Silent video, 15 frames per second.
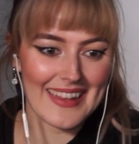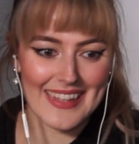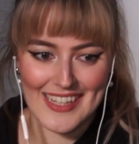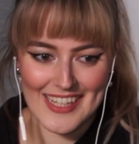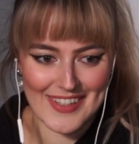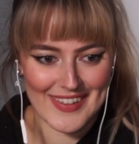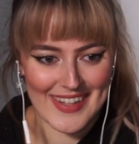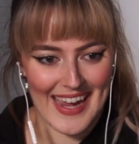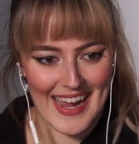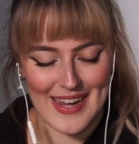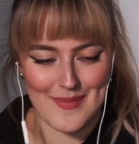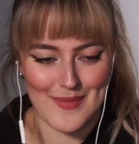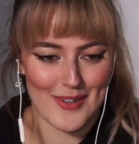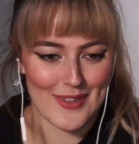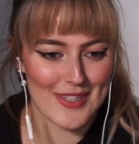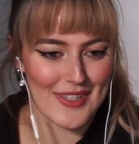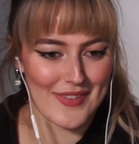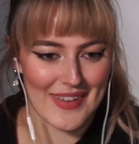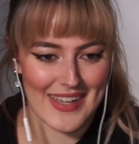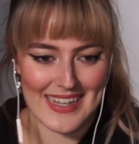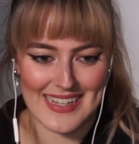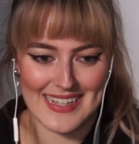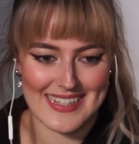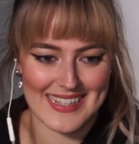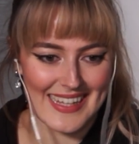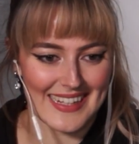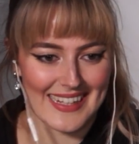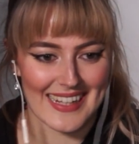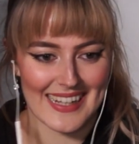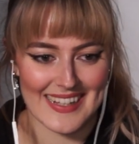the UK, most of it is
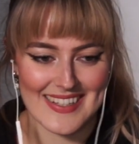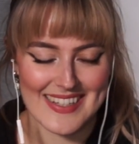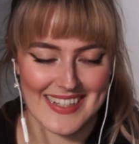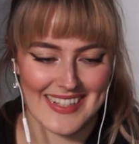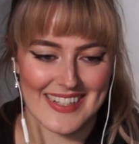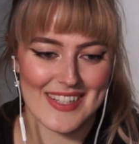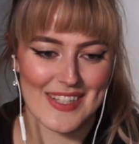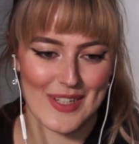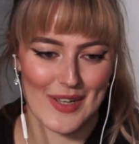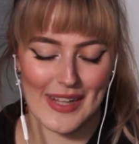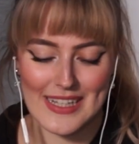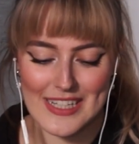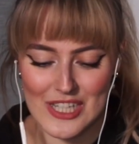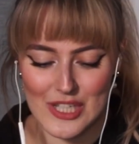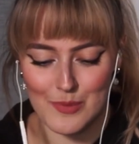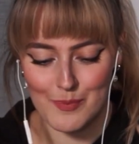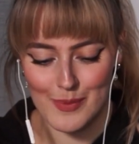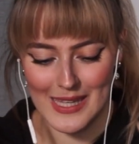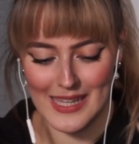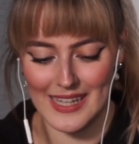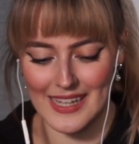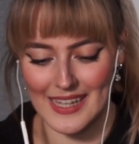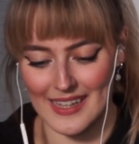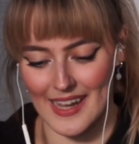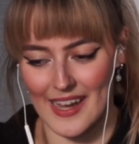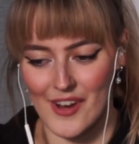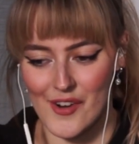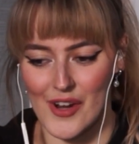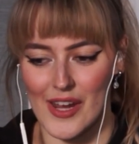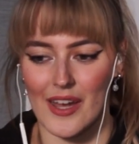in London. So like just being in that
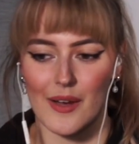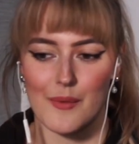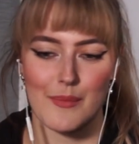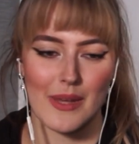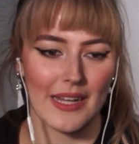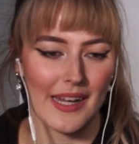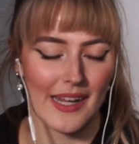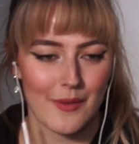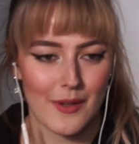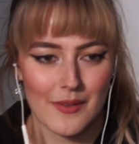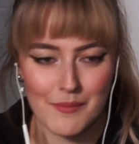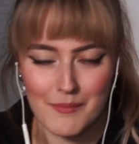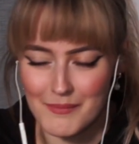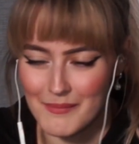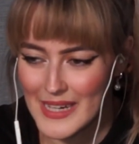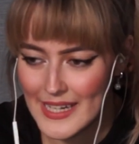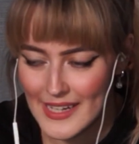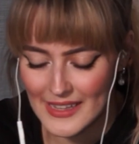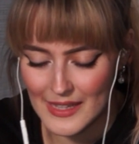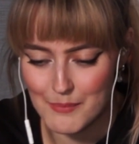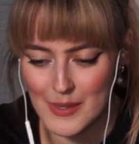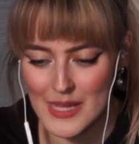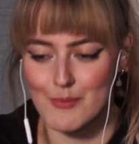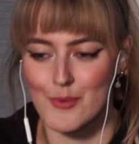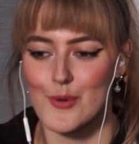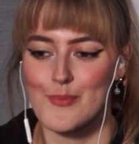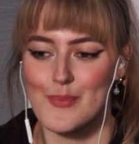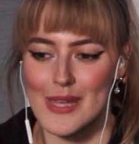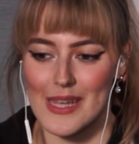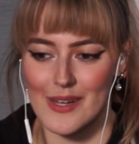area, meeting the
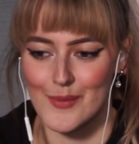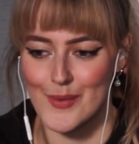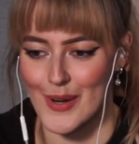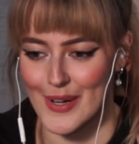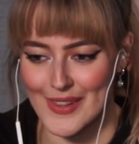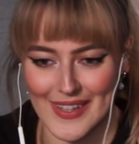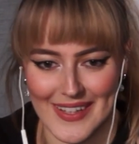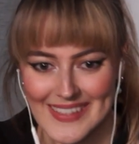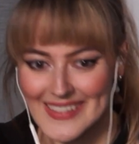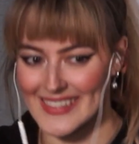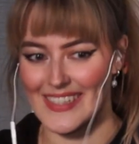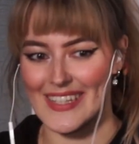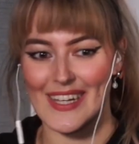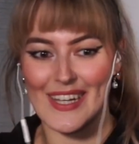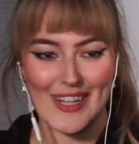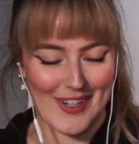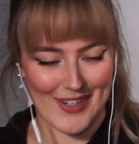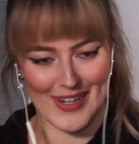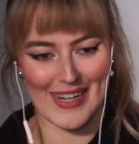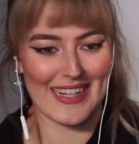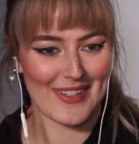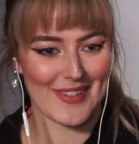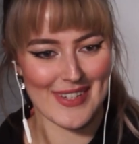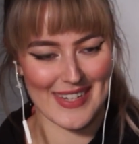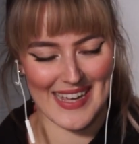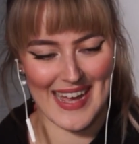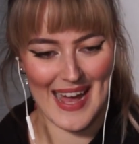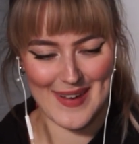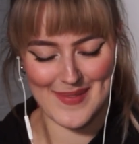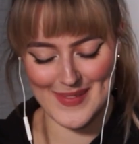people, being where the creative
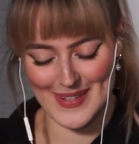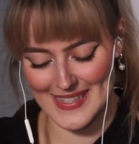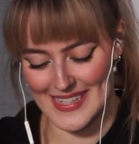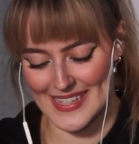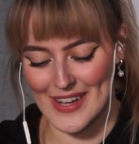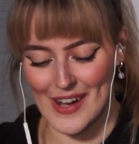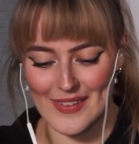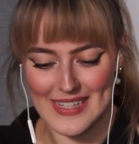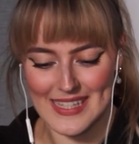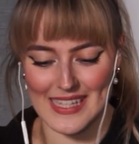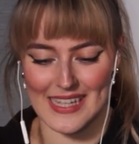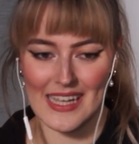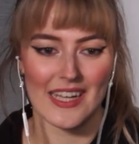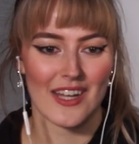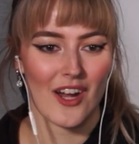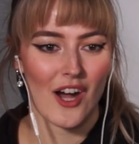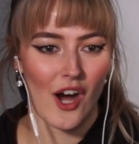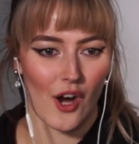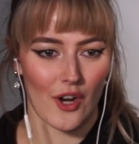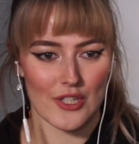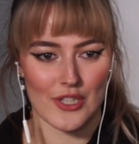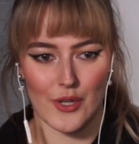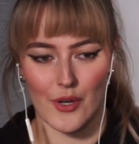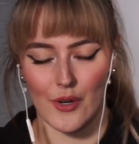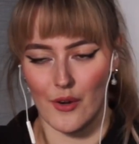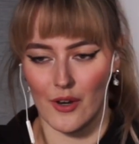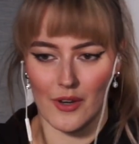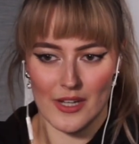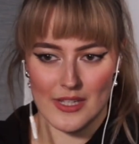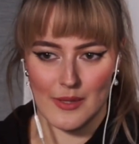shit happens. And obviously
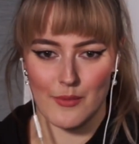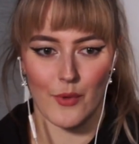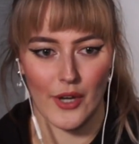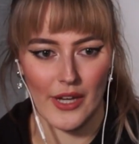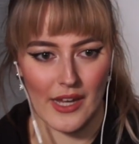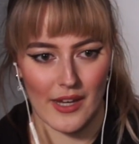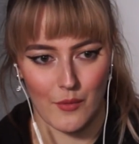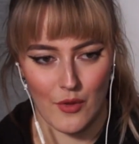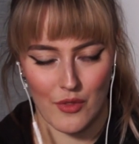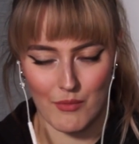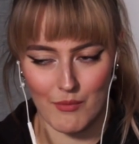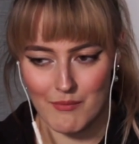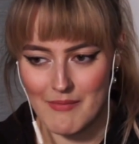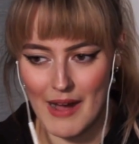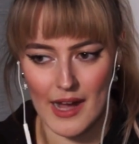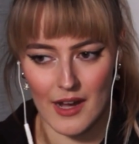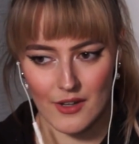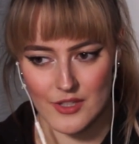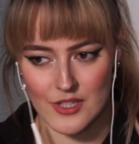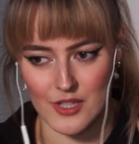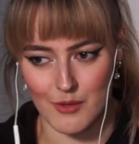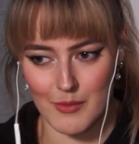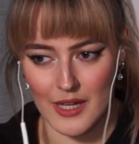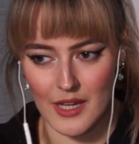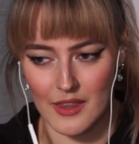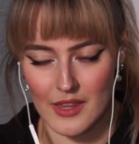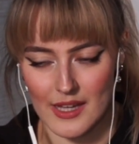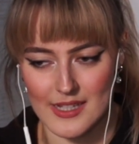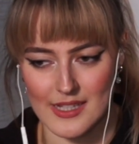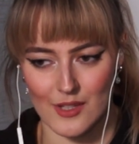also because I'm working with Matt on so many
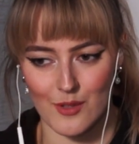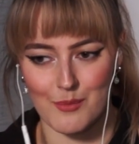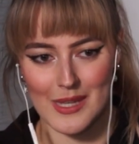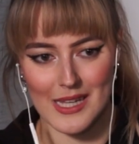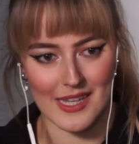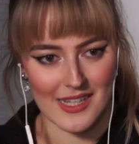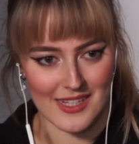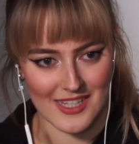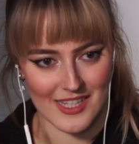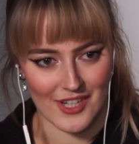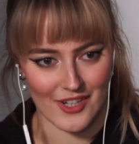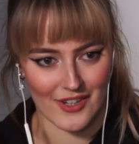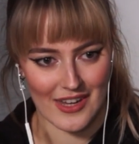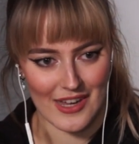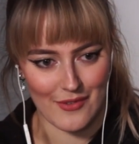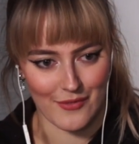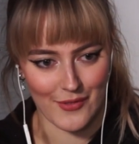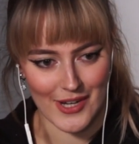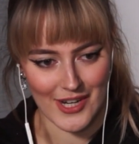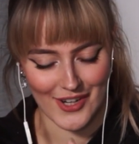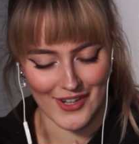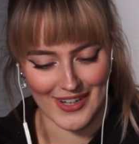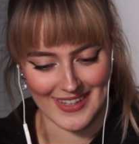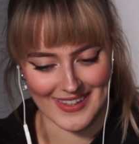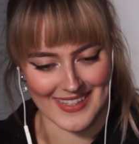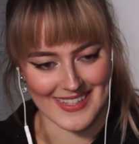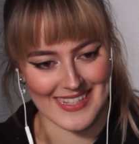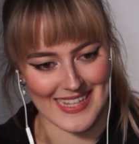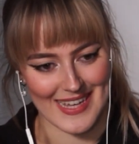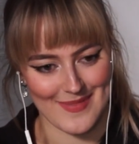things, it'll be easier if we are in
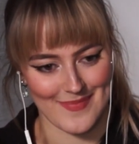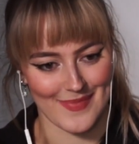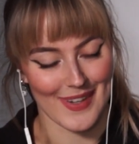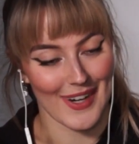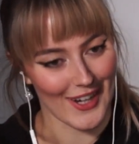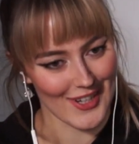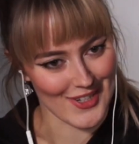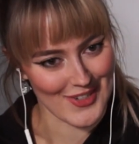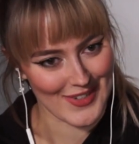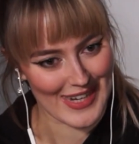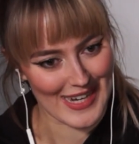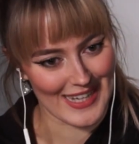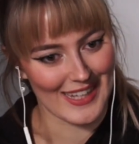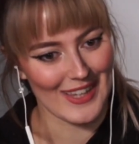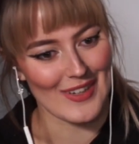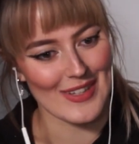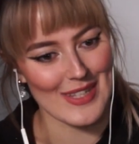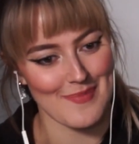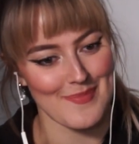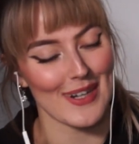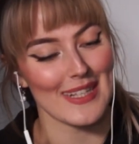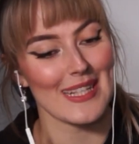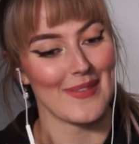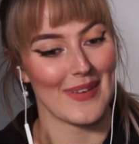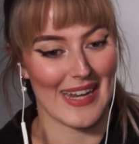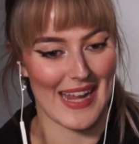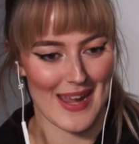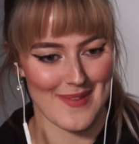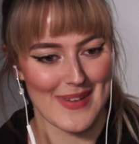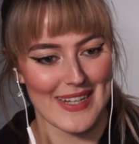the same country in closer
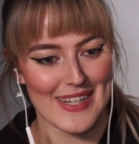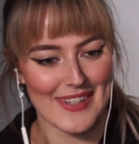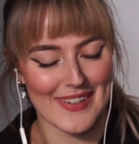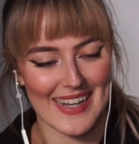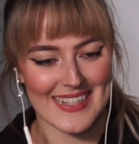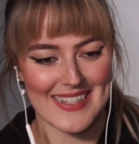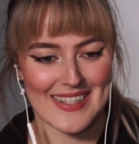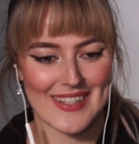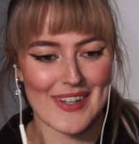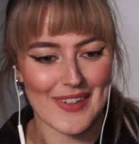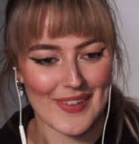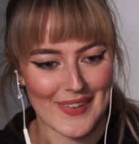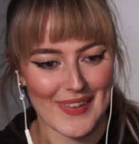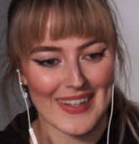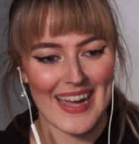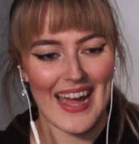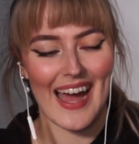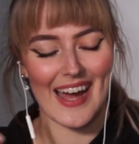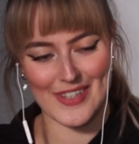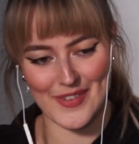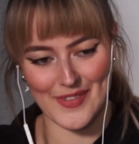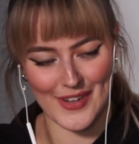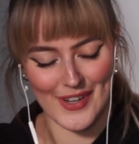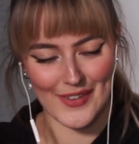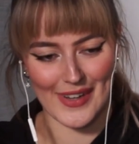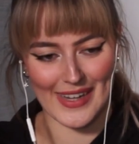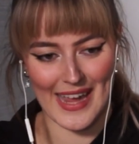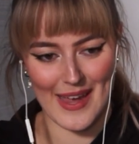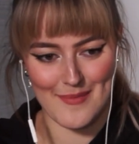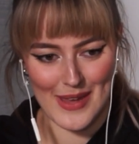proximity. I mean, you guys know how difficult
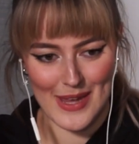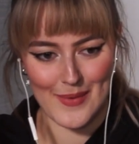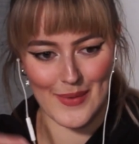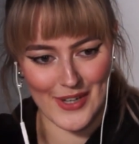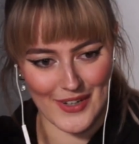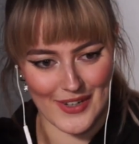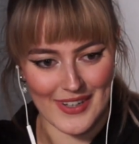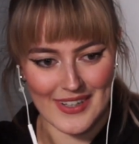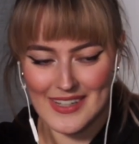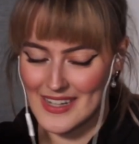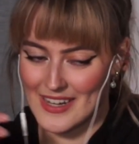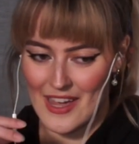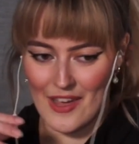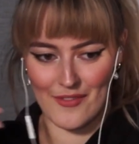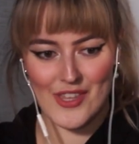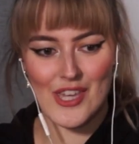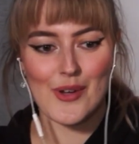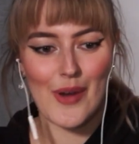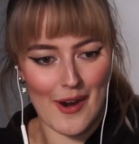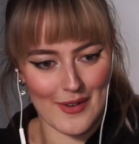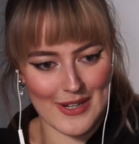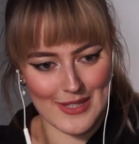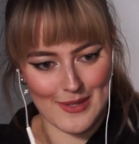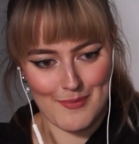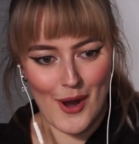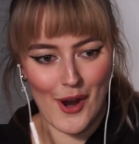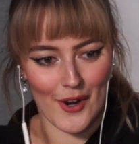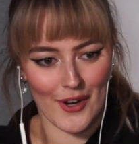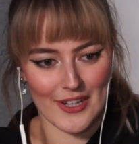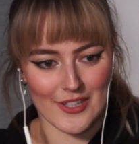it can be when you're a few hours
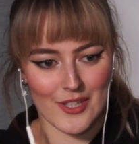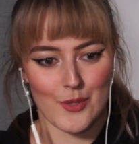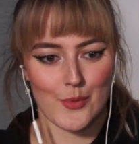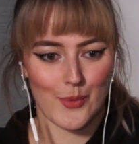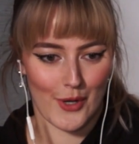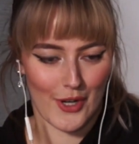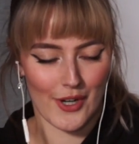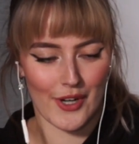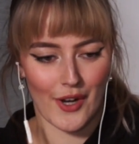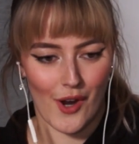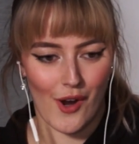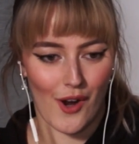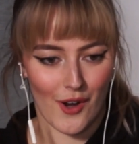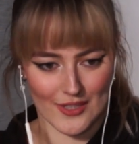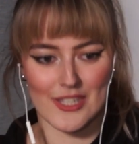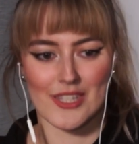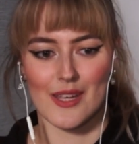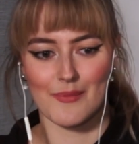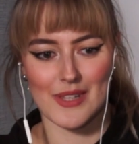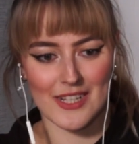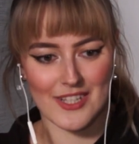apart to work on something